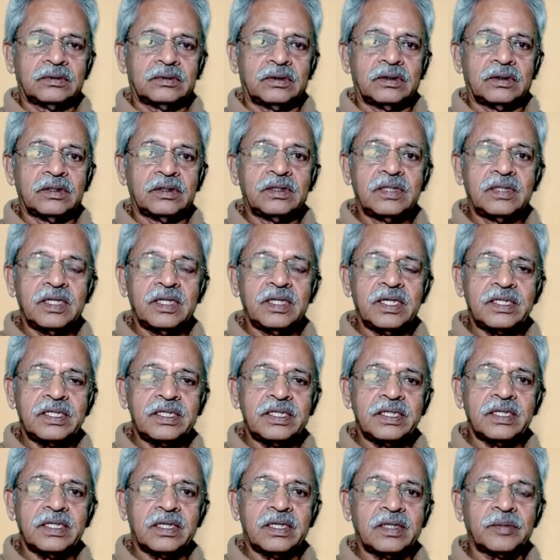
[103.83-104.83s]
they
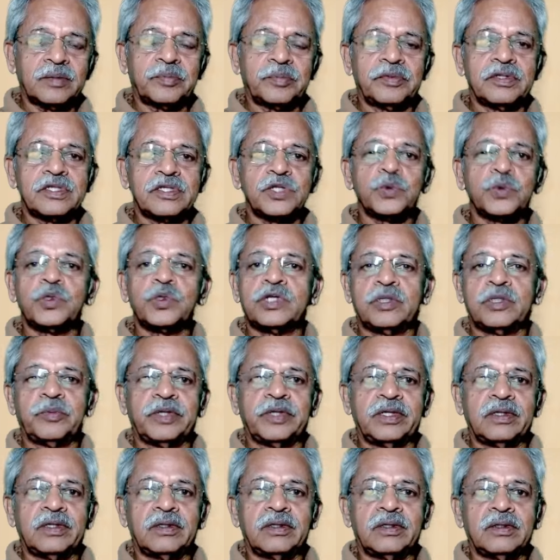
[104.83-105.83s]
take up this
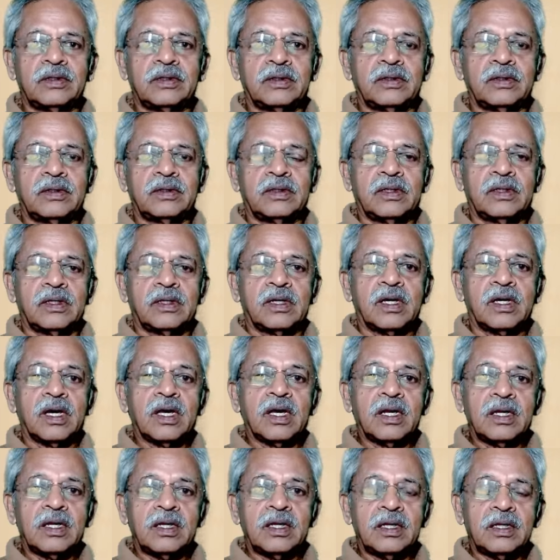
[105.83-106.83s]
vitamin
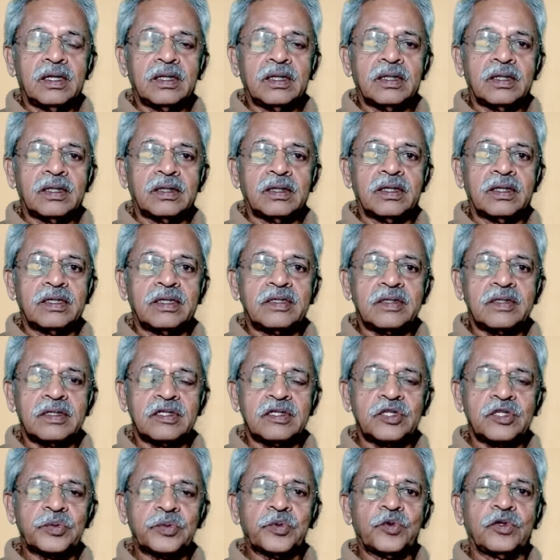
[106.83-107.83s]
and they
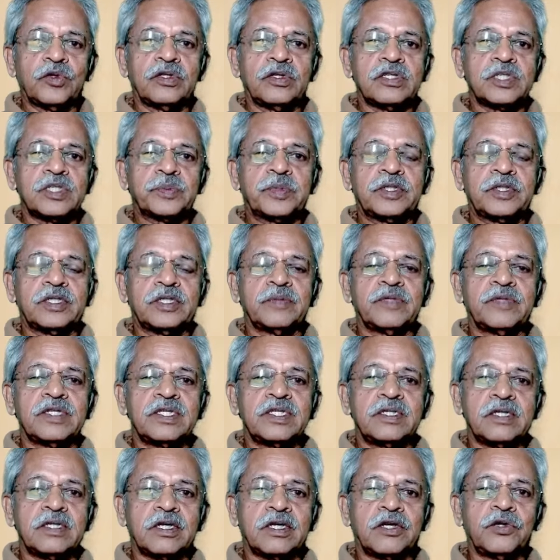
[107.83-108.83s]
transport this vitamin
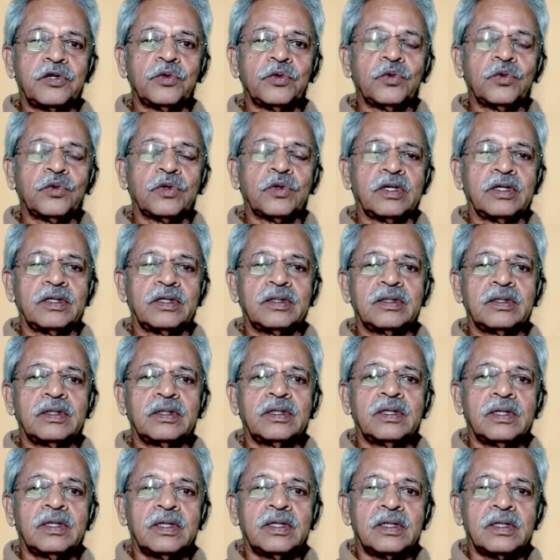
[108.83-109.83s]
securely
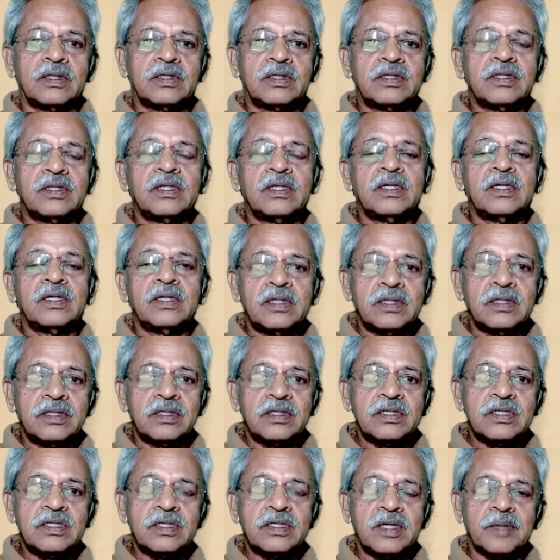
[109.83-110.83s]
till it
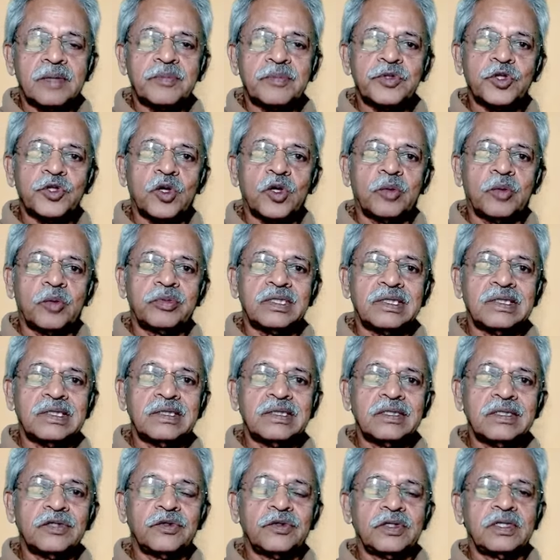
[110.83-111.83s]
is absorbed
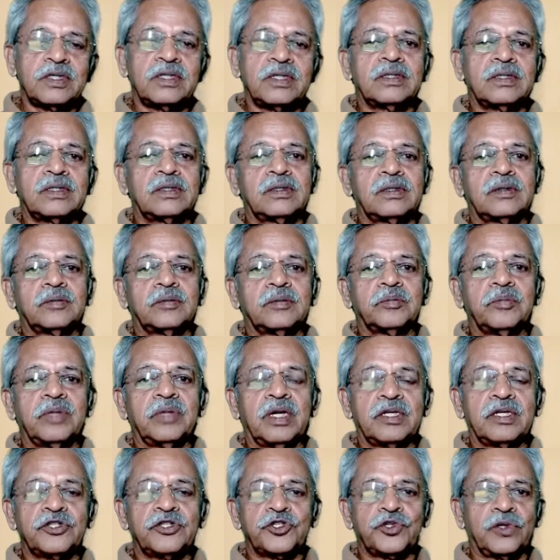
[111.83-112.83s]
into the
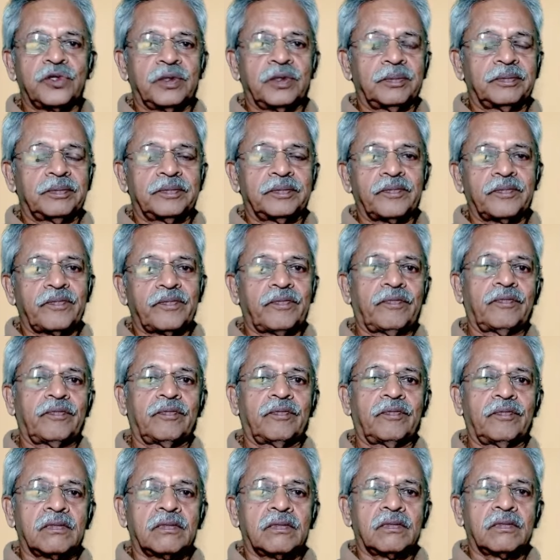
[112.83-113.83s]
bloodstream.
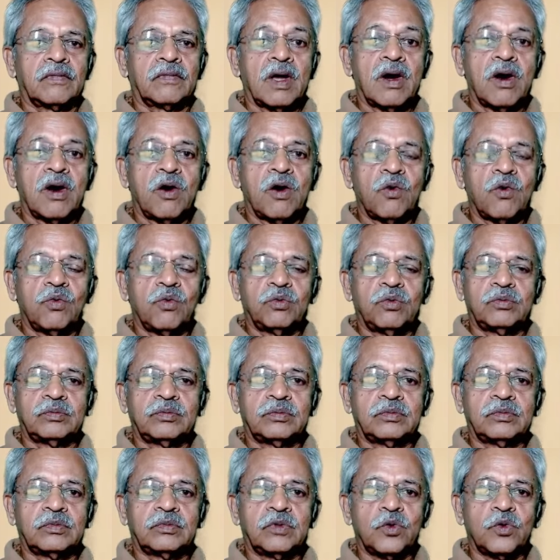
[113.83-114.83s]
How?
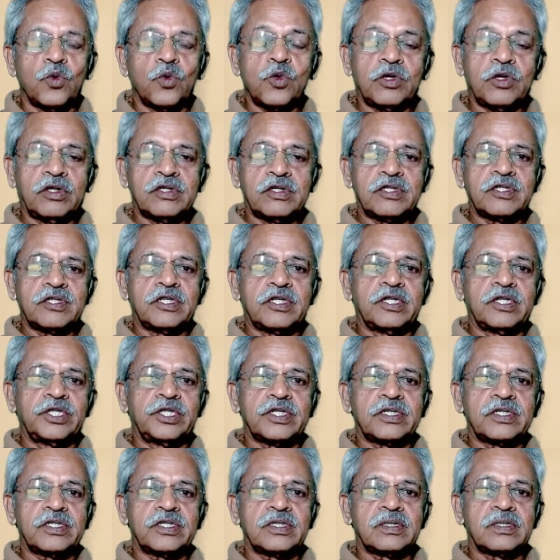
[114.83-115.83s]
What are the
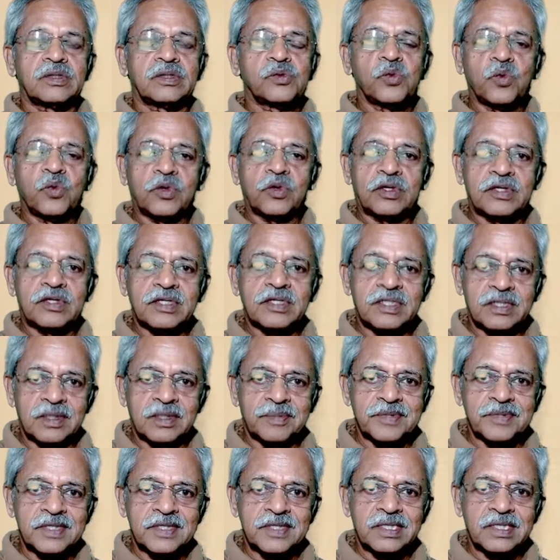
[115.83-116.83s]
stages? What are the
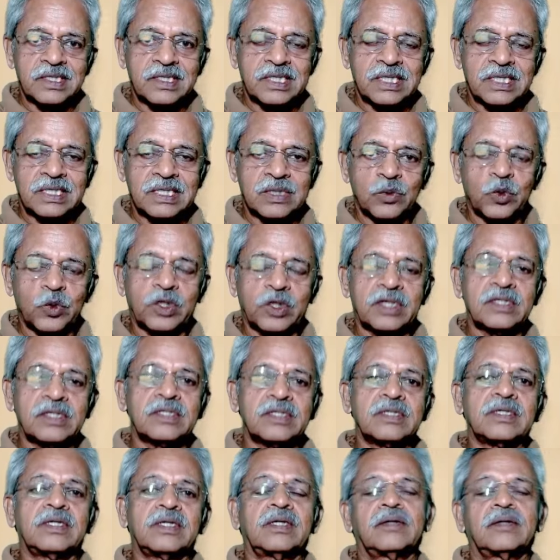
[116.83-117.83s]
steps? We can
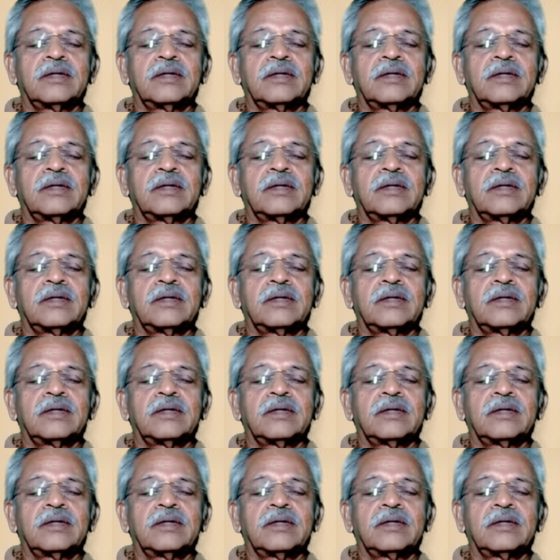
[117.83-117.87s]
see.